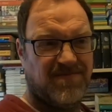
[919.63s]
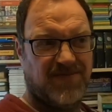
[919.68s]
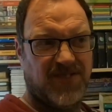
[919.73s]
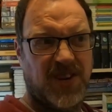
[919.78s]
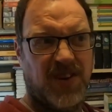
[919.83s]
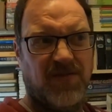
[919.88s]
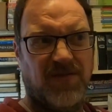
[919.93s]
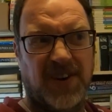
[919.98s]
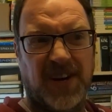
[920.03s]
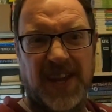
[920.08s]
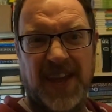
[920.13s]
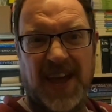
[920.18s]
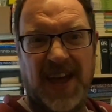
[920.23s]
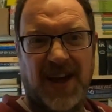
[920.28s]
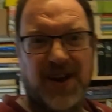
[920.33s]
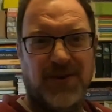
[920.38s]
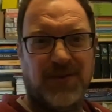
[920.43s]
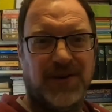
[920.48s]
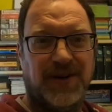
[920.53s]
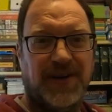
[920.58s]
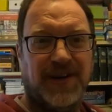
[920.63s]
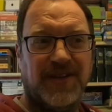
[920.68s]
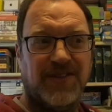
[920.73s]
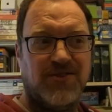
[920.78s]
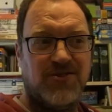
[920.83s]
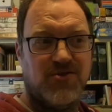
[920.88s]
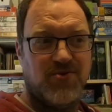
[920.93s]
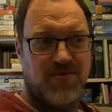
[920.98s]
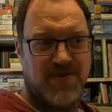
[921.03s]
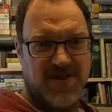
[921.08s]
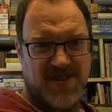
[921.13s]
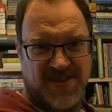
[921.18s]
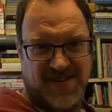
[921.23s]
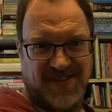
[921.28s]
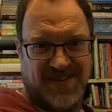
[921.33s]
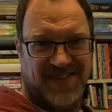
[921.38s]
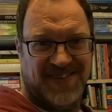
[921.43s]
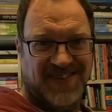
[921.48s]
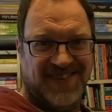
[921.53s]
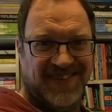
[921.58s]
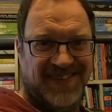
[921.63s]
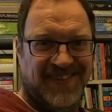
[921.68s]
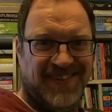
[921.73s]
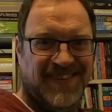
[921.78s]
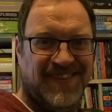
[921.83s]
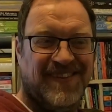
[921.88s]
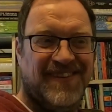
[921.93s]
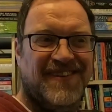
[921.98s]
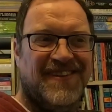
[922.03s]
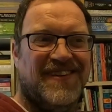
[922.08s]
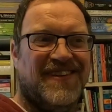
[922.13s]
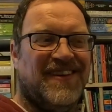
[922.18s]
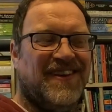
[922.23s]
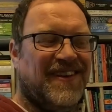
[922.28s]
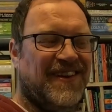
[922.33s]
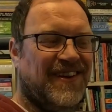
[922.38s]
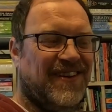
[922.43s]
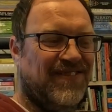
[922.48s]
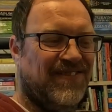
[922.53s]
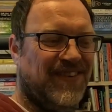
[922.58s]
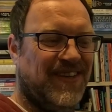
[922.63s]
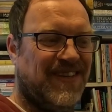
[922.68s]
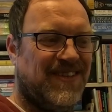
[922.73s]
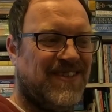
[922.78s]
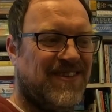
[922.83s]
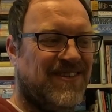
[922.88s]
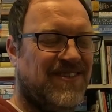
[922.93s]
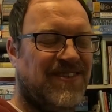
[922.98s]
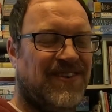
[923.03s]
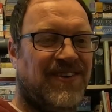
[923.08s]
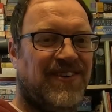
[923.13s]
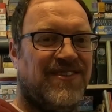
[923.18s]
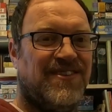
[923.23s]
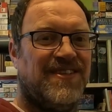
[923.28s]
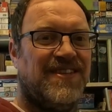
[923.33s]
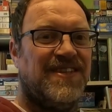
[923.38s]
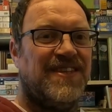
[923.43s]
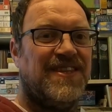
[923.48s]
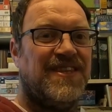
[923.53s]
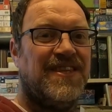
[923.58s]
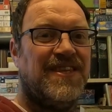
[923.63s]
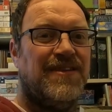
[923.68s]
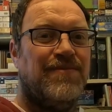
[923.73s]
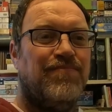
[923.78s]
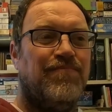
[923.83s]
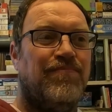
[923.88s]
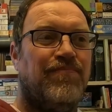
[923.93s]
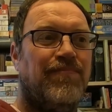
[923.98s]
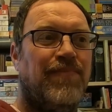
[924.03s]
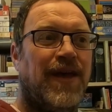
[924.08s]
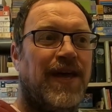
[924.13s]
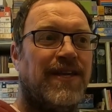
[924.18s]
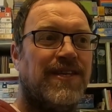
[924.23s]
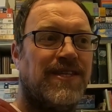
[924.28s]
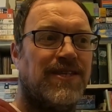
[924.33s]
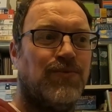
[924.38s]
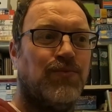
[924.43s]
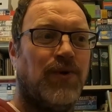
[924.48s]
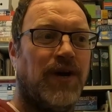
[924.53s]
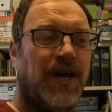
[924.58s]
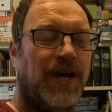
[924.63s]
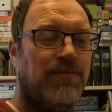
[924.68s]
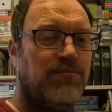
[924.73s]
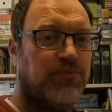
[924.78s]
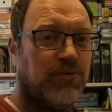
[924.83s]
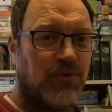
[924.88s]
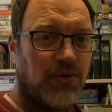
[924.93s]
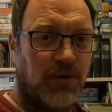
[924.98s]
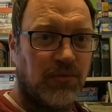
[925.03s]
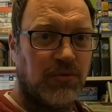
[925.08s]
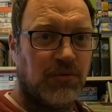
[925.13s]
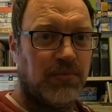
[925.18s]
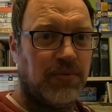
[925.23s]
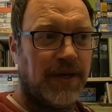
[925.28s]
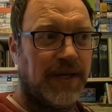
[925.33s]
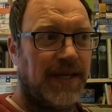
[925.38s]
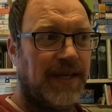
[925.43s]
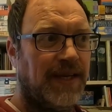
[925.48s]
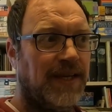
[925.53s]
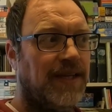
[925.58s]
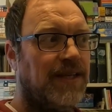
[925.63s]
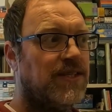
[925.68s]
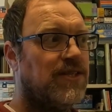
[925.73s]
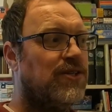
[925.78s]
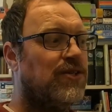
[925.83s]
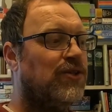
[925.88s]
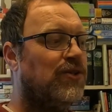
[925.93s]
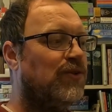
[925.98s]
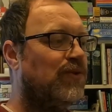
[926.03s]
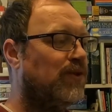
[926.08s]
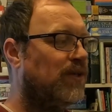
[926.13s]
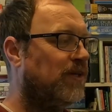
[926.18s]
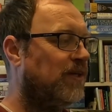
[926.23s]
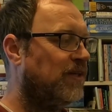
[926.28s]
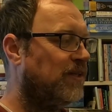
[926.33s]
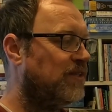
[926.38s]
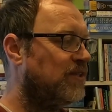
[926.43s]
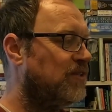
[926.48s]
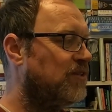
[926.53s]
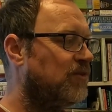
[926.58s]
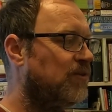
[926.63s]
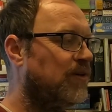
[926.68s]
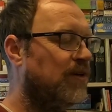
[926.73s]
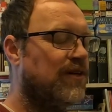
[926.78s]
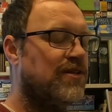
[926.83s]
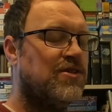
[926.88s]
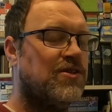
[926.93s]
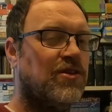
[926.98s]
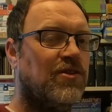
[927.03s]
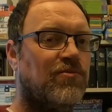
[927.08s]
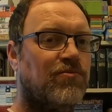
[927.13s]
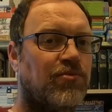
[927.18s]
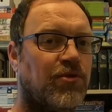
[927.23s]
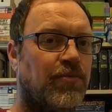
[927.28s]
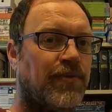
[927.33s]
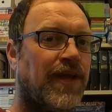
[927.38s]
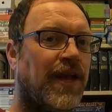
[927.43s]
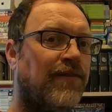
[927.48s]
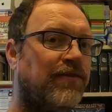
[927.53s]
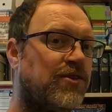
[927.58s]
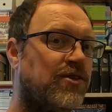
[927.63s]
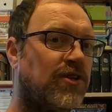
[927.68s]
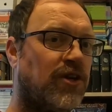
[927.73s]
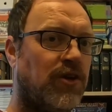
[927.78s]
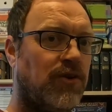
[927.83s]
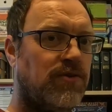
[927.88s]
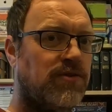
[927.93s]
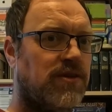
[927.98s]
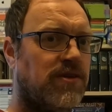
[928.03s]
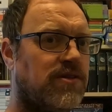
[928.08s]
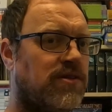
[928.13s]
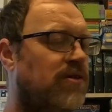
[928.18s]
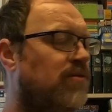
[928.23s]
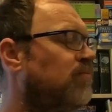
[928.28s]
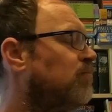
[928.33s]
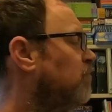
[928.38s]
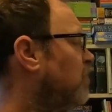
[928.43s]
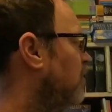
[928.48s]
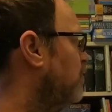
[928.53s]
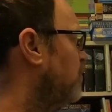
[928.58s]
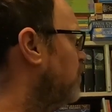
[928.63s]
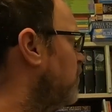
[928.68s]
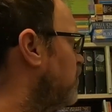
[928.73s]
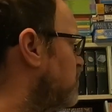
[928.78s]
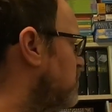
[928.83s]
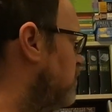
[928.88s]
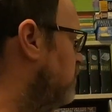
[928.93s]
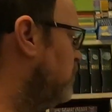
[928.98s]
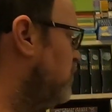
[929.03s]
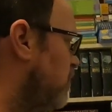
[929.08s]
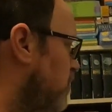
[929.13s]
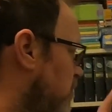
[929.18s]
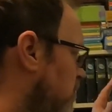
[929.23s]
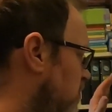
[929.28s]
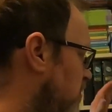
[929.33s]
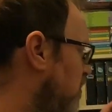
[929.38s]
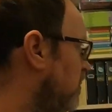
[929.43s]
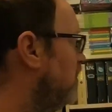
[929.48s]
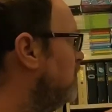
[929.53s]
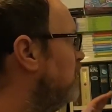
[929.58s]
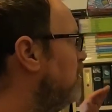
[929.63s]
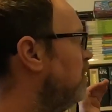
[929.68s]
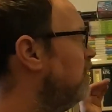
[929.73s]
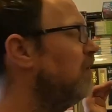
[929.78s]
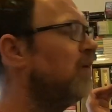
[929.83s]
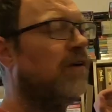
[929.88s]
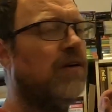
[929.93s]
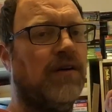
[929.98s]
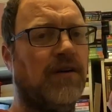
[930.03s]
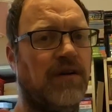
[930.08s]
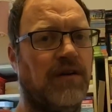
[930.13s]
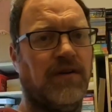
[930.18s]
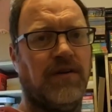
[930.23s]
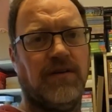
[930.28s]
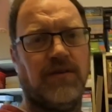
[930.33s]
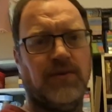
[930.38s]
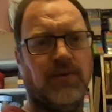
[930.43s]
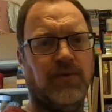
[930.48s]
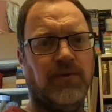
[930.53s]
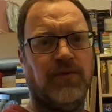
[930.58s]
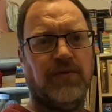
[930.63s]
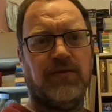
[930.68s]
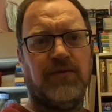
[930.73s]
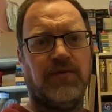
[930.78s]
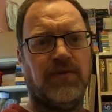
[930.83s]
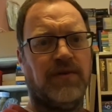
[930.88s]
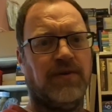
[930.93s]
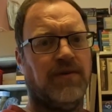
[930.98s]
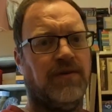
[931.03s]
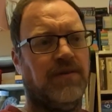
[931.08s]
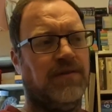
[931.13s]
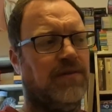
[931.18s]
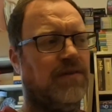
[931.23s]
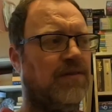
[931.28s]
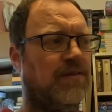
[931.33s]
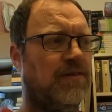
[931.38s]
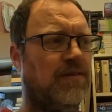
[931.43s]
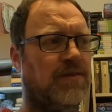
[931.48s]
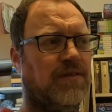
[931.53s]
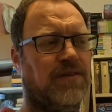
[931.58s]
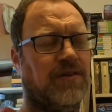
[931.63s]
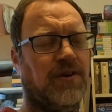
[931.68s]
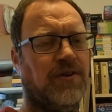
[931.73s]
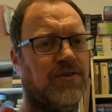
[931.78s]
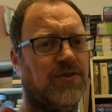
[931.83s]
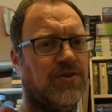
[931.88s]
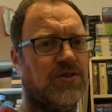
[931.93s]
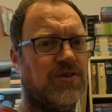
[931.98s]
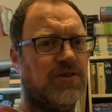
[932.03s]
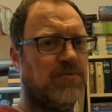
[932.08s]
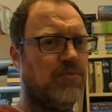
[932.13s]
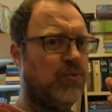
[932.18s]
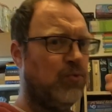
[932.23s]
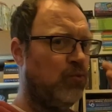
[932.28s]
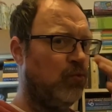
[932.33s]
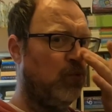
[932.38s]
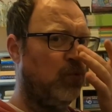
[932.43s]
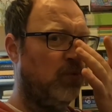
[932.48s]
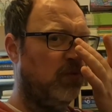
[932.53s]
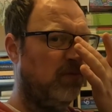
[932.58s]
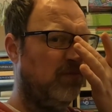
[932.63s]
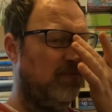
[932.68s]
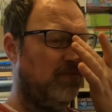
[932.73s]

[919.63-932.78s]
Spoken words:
generally how I do it. It's not the best way probably to do it. I should probably have a skew system, but because I've got sort of such small